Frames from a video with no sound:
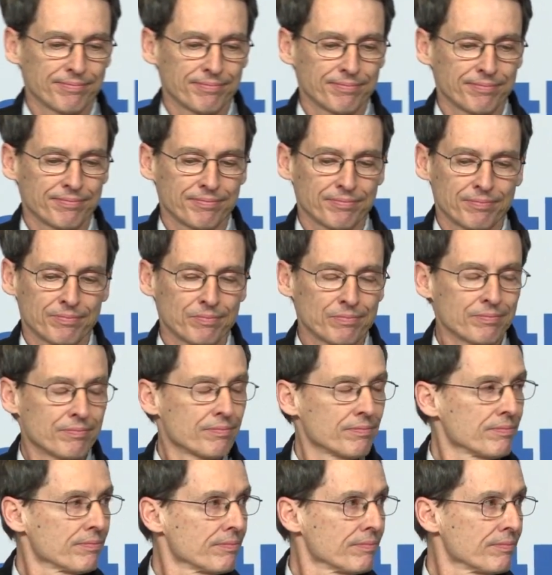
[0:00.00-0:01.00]

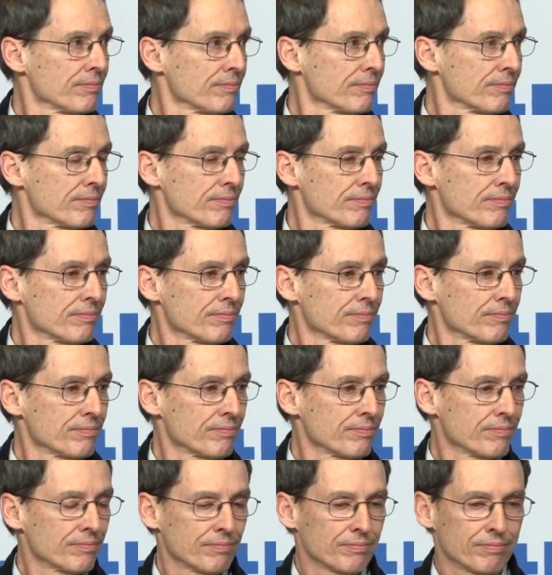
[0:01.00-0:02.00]

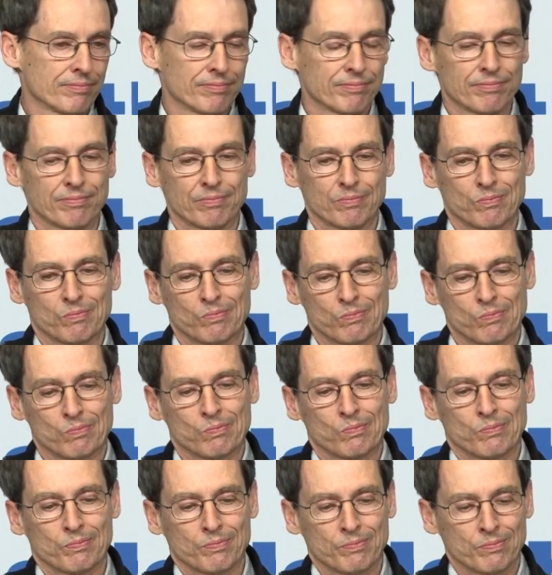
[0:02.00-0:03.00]

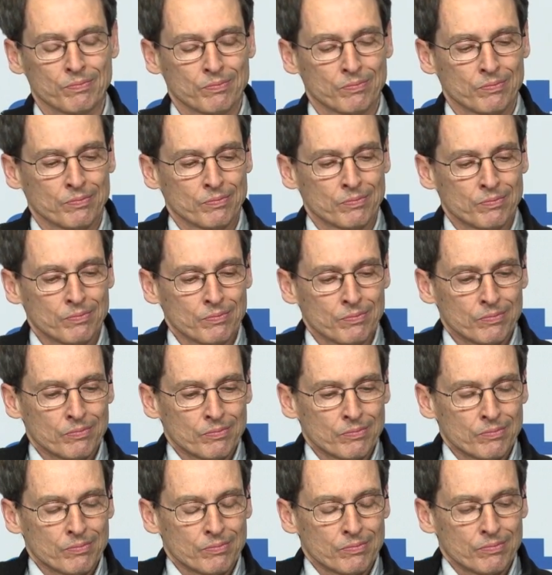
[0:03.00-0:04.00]

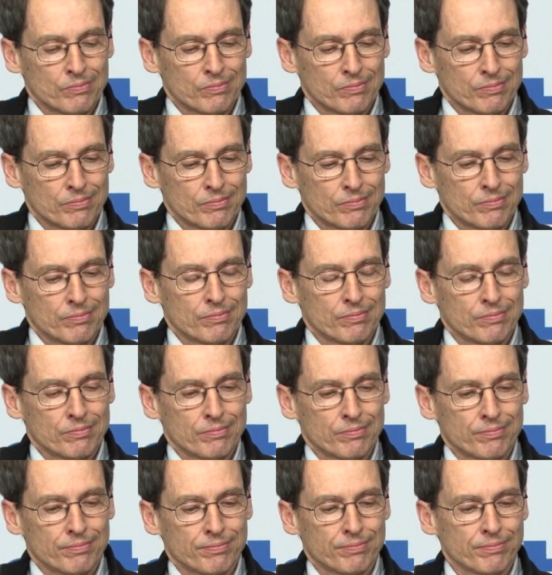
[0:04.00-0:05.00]

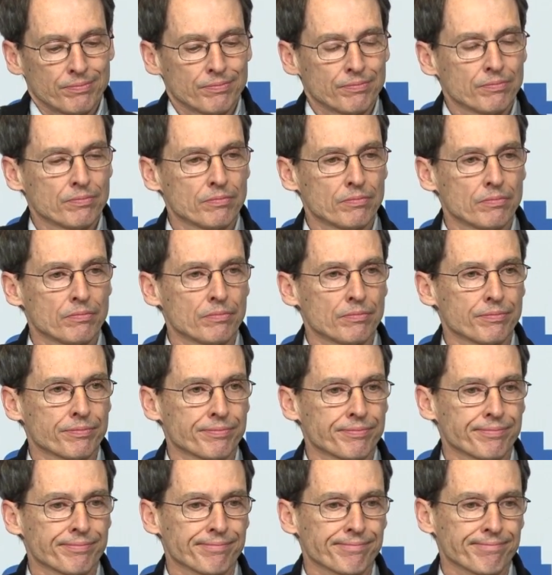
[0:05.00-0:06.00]

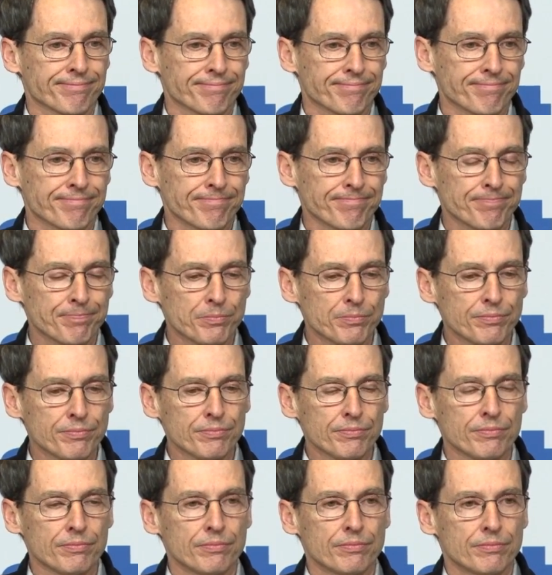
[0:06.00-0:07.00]

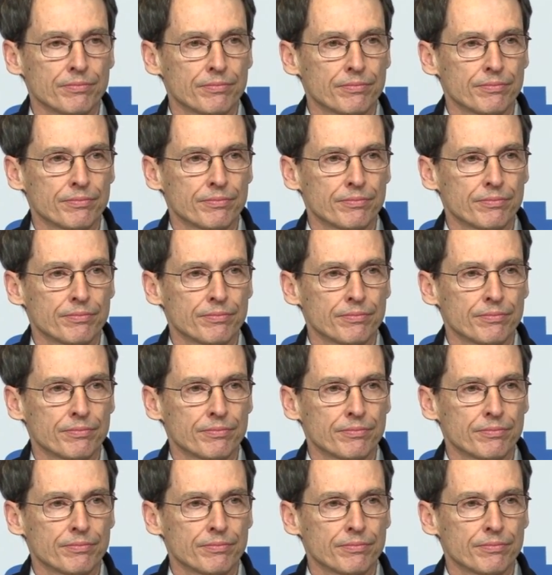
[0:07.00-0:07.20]
This person isn't speaking.